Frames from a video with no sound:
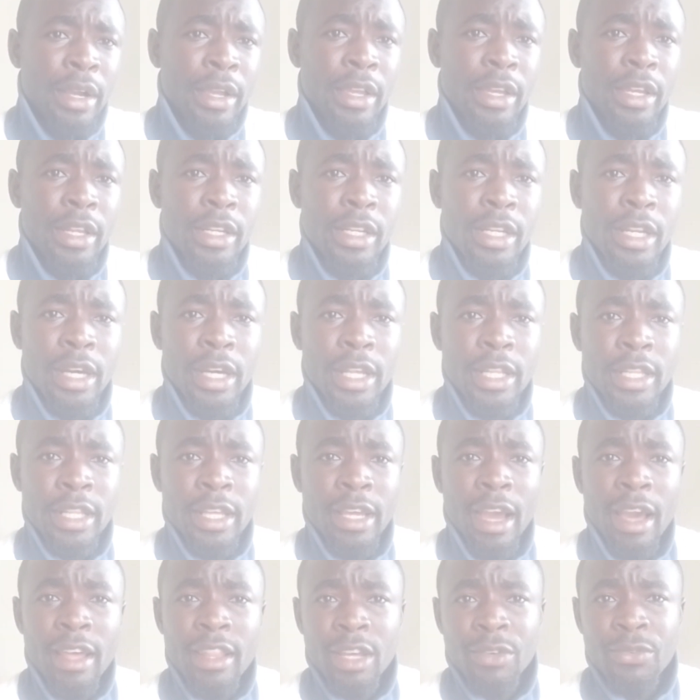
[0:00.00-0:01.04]
Again,
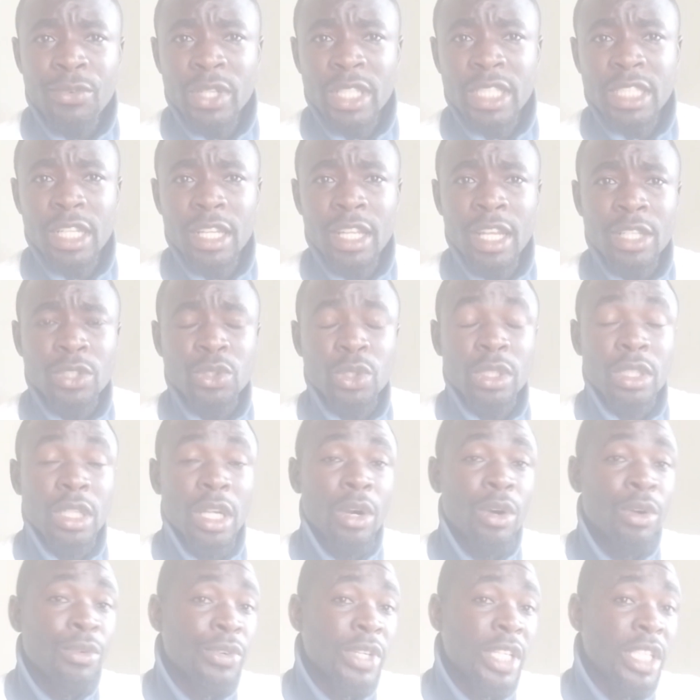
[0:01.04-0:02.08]
the other fixture that was
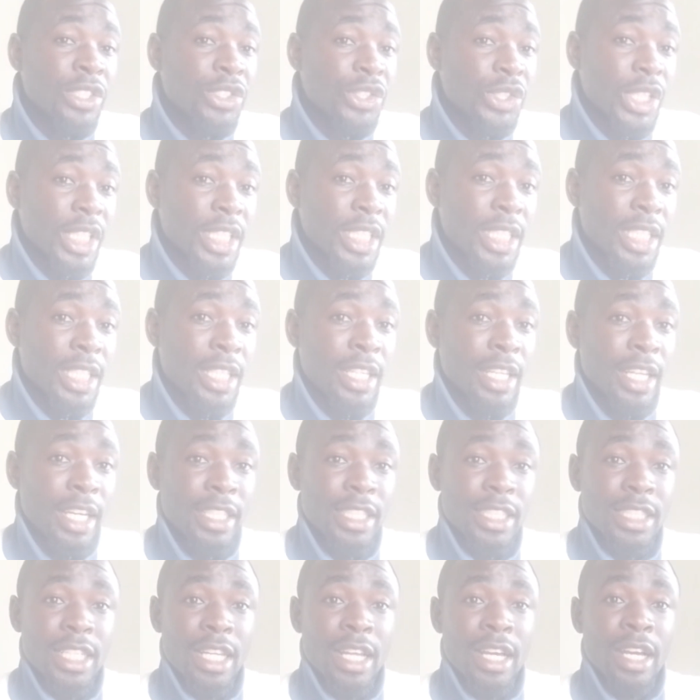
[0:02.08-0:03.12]
of interest in
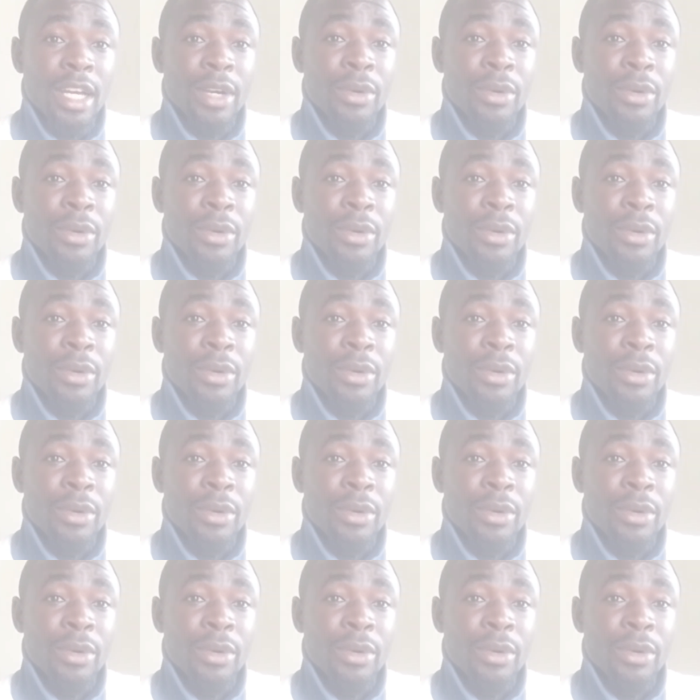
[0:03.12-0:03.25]
last